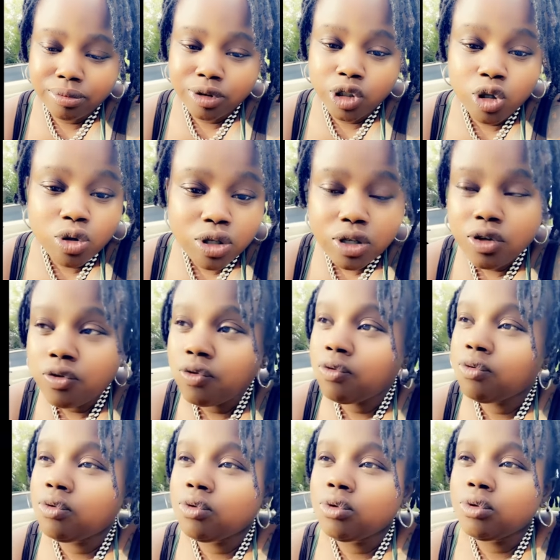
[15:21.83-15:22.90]
Joseph,
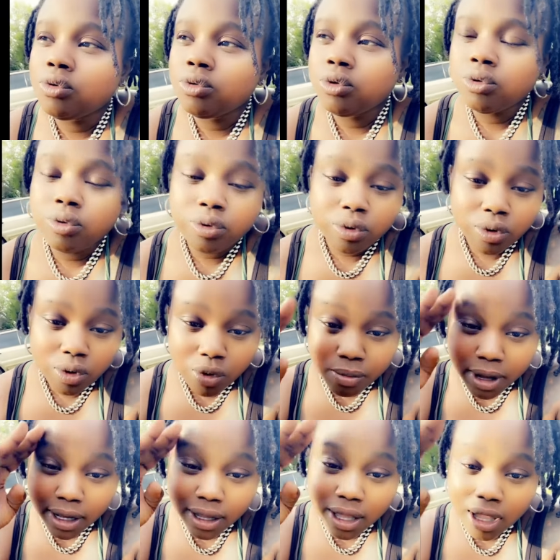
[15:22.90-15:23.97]
you're
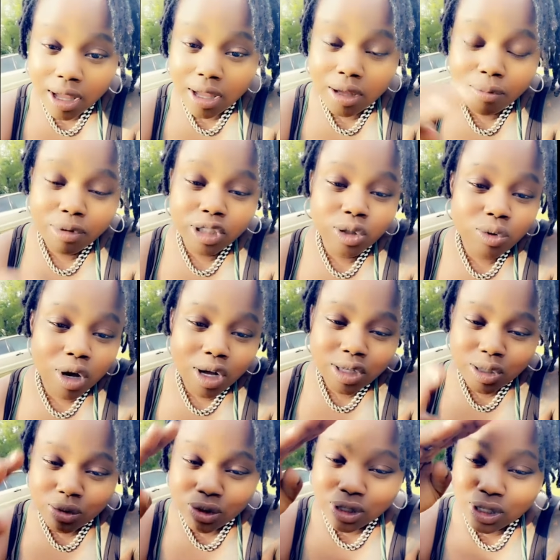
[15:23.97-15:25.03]
my king, but you
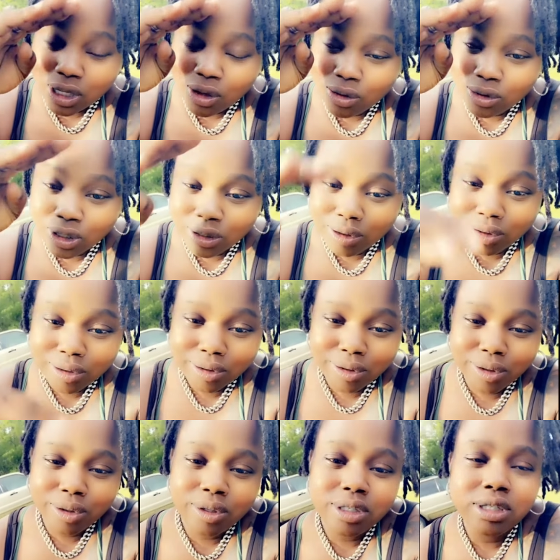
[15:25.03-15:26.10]
also a soldier.
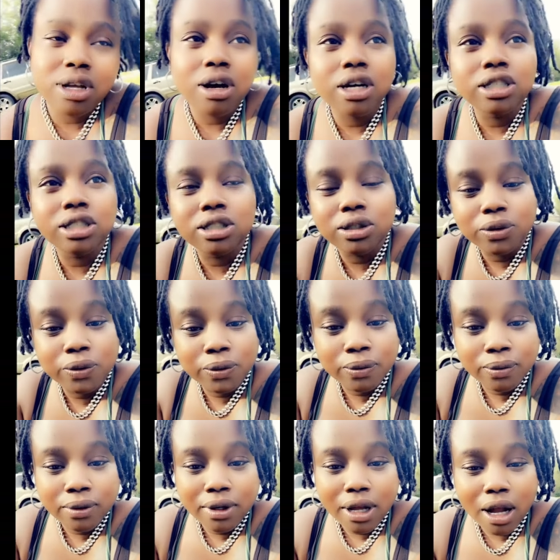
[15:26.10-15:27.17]
You're a sergeant.
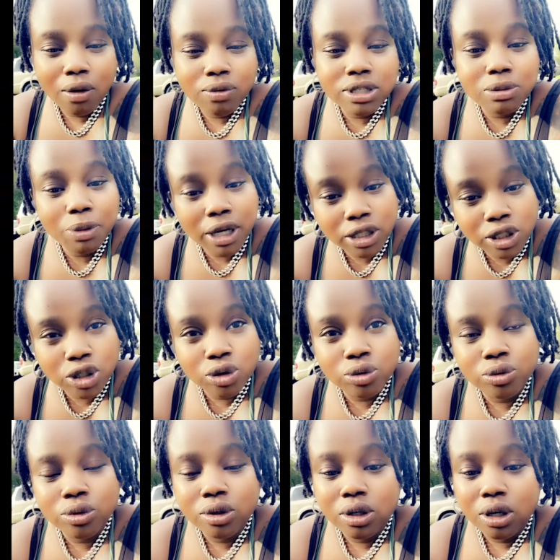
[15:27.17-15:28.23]
I respect you.
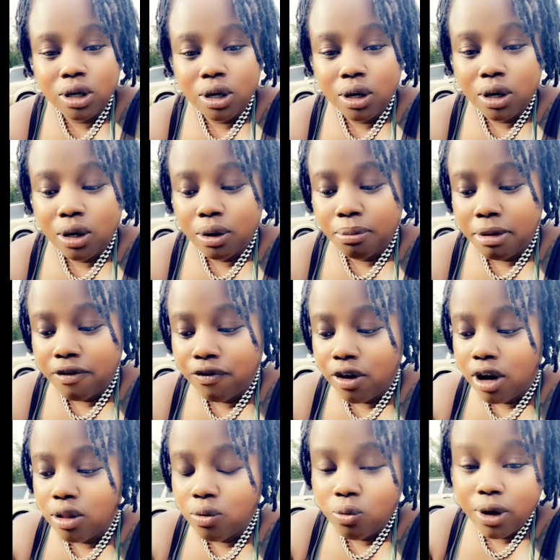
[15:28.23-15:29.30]
My
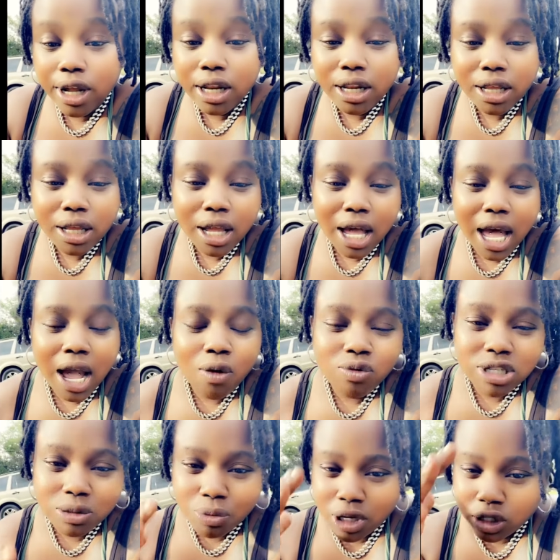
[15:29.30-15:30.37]
father, Randy, I
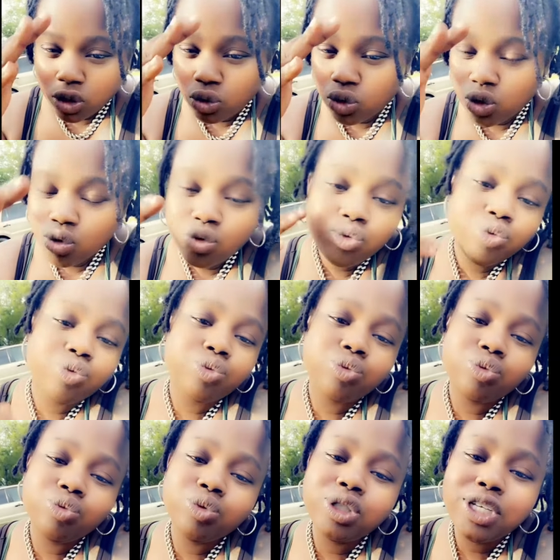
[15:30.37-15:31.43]
respect you too,
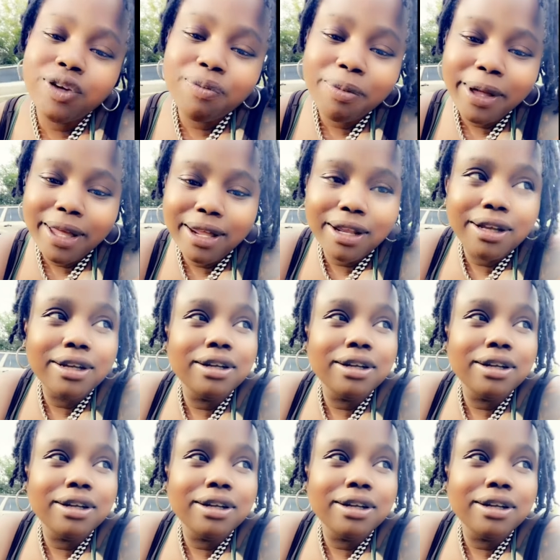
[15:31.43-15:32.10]
Chief Petty.